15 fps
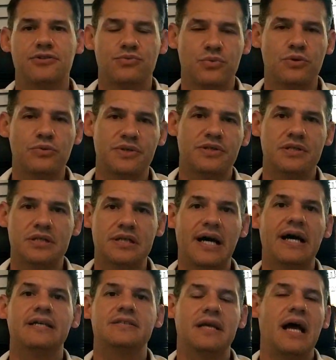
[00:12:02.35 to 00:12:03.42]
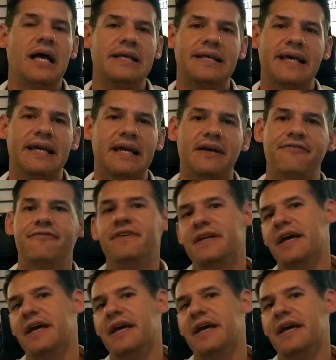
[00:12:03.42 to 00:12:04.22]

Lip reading: Will we see? Guys, I cannot fit